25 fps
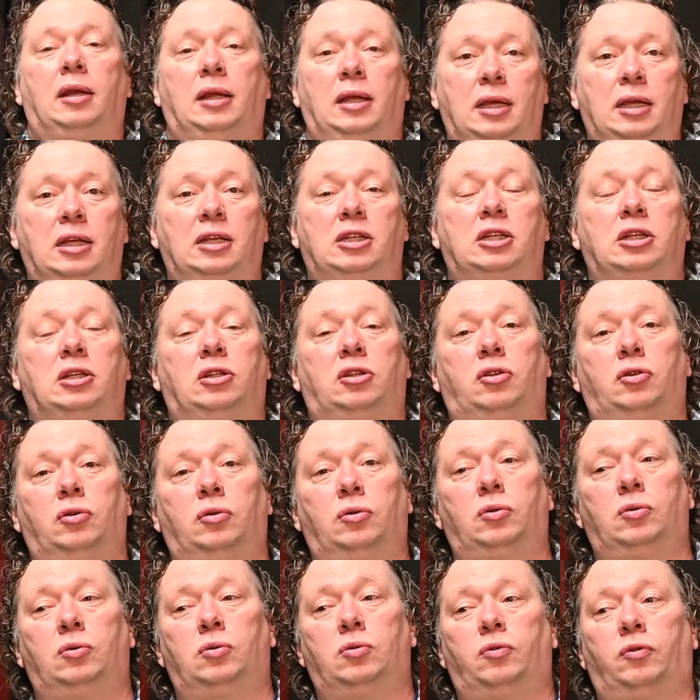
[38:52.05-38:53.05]
easy
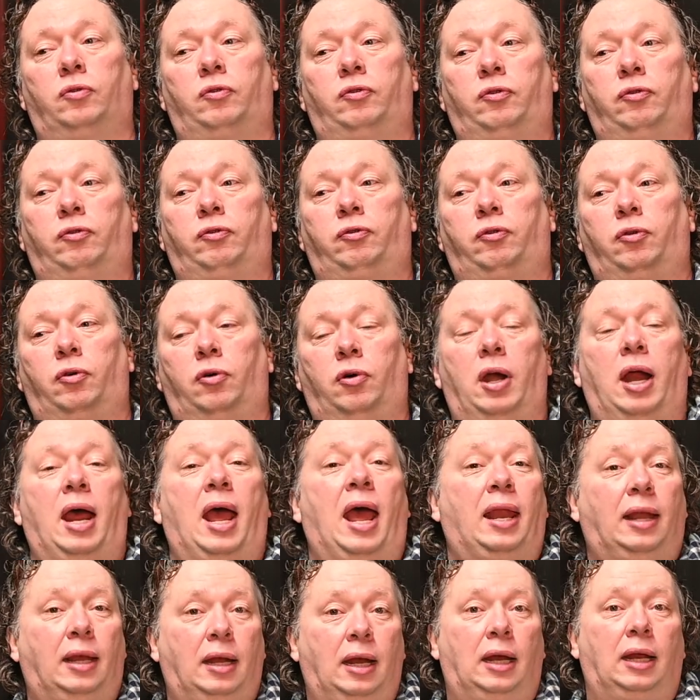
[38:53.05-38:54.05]
for
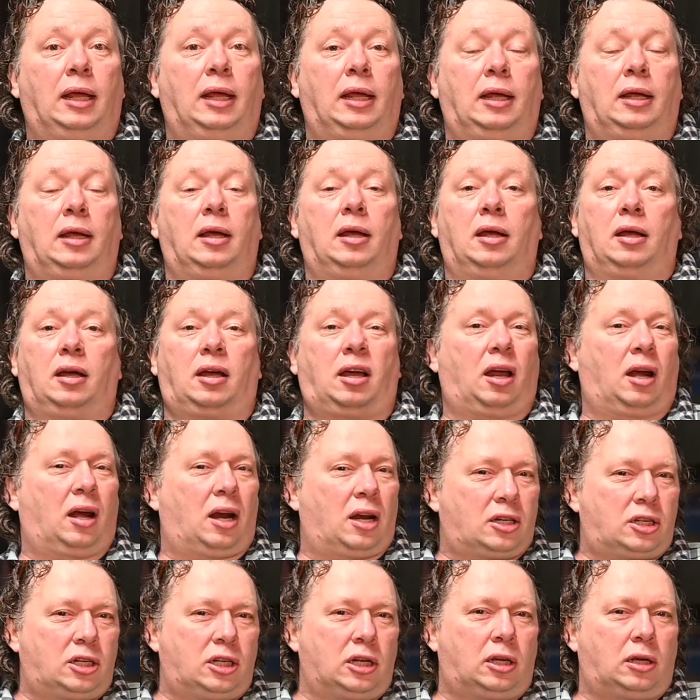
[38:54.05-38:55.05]
handling
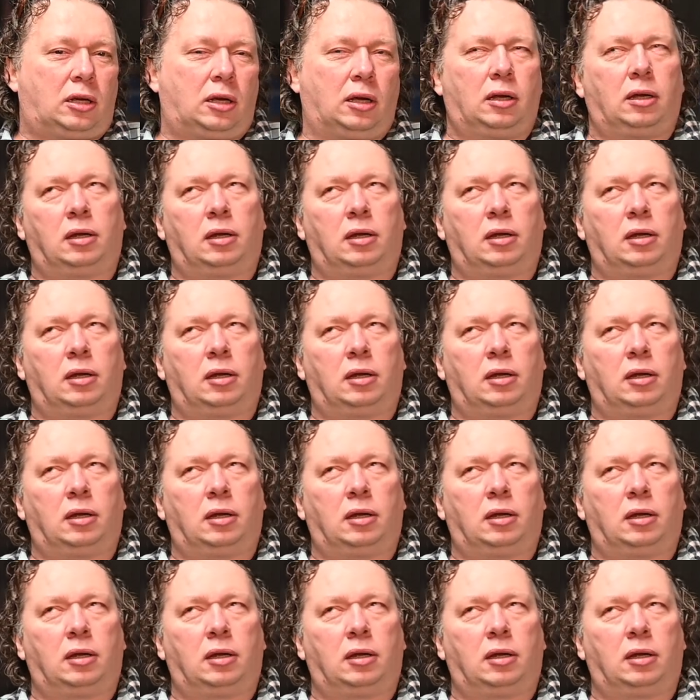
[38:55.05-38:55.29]
Karashi,